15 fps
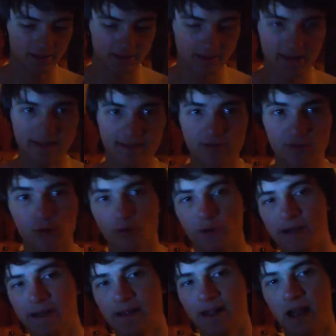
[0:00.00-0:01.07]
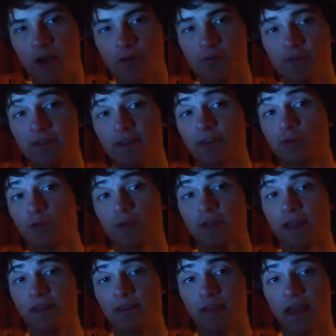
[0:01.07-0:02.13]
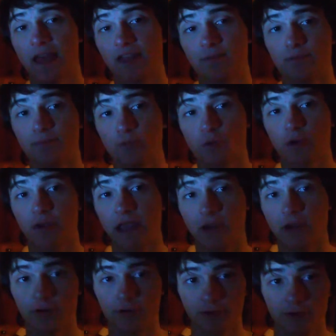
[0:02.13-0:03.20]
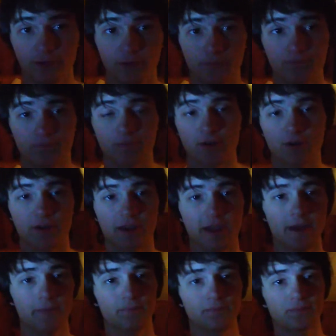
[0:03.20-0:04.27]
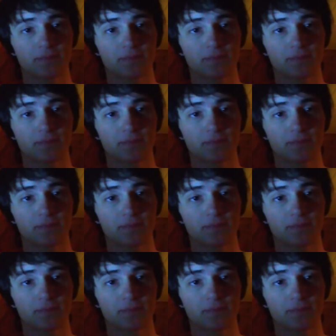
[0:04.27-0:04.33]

this story has more characters, okay?